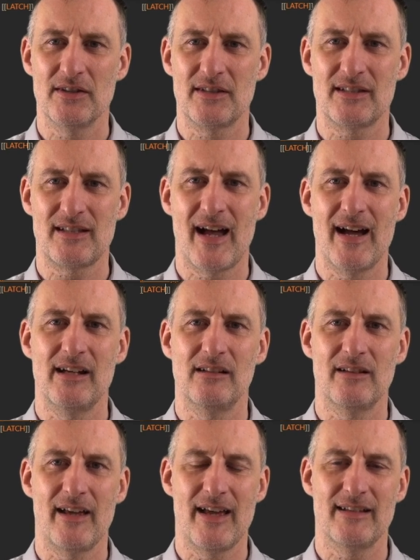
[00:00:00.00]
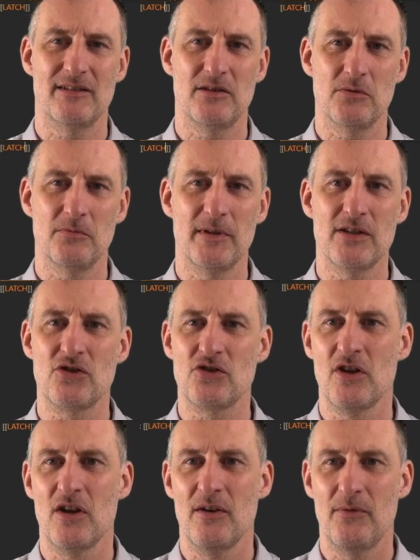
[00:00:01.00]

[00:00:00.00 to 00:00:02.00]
style as you wish.